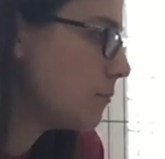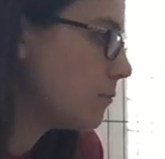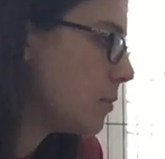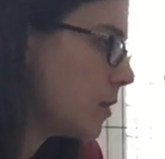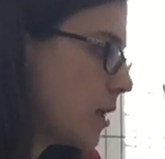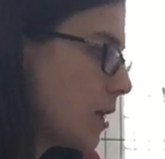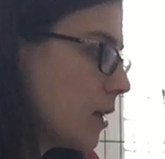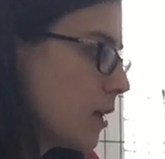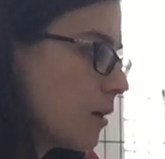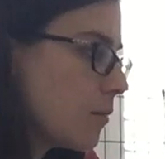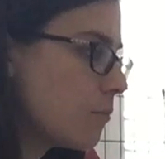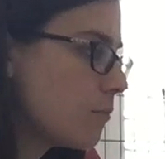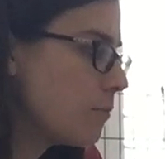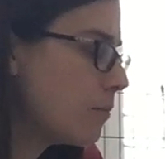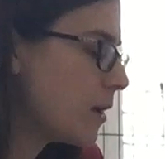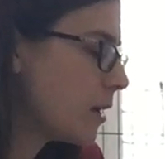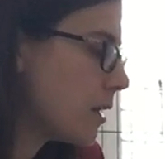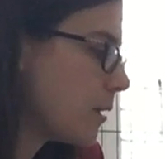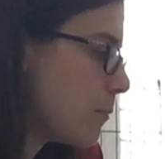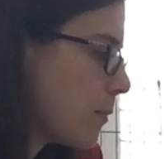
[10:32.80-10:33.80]
being a
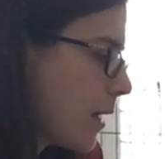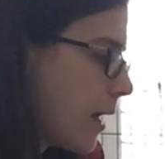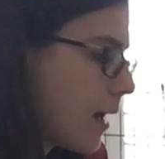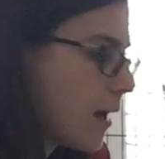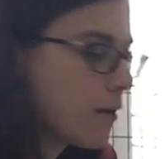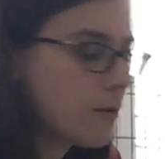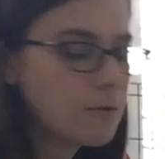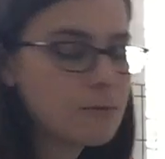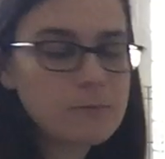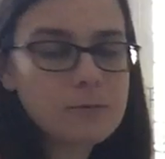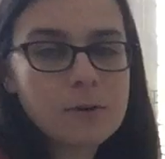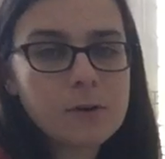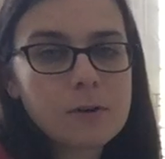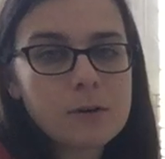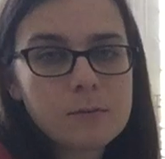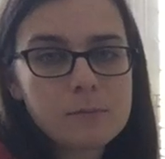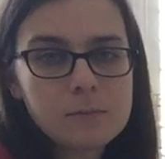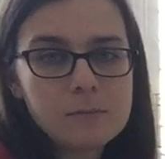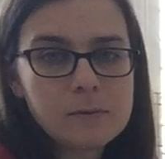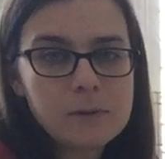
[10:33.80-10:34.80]
buddy pal
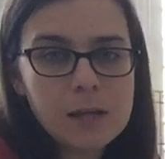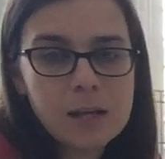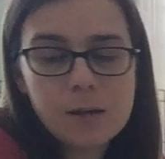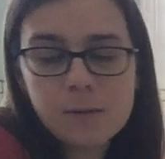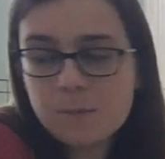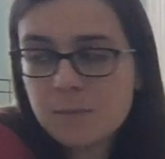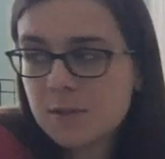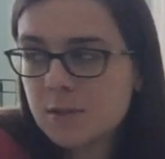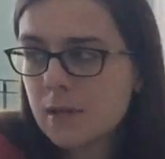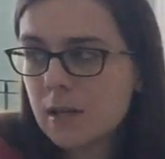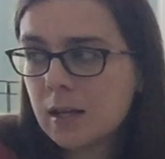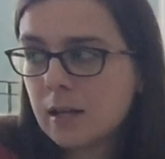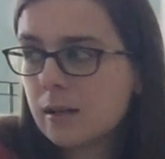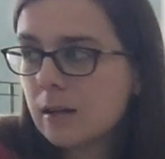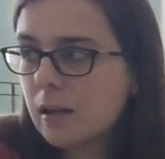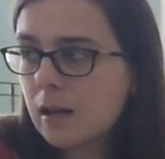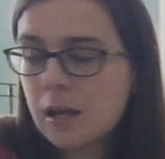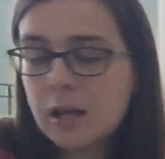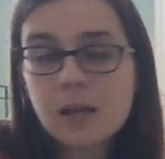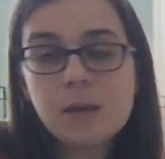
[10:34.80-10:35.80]
for Nibs, and
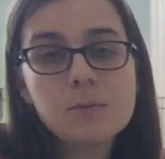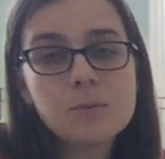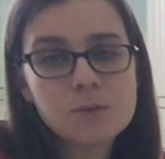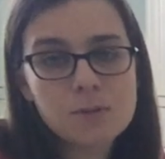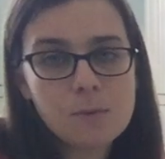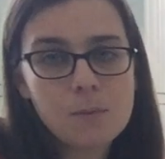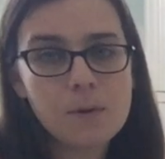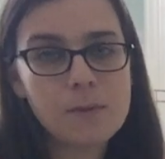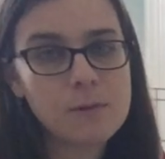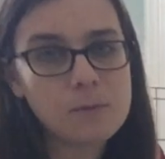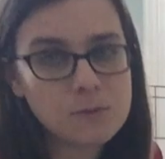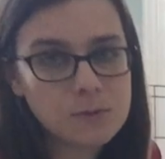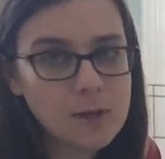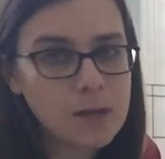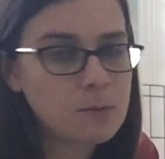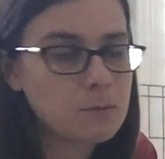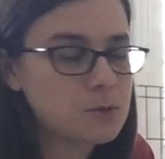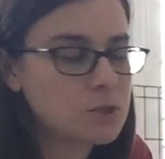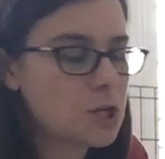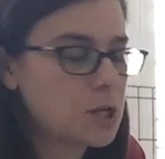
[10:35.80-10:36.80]
he was the one that was
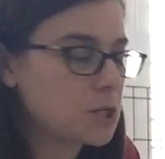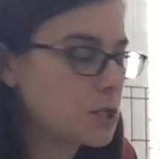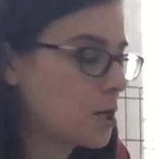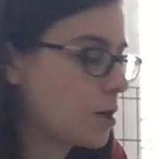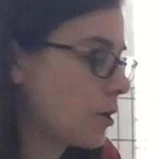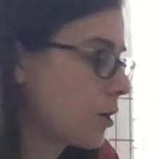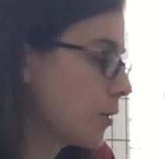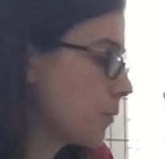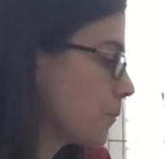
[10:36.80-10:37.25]
like rejecting her.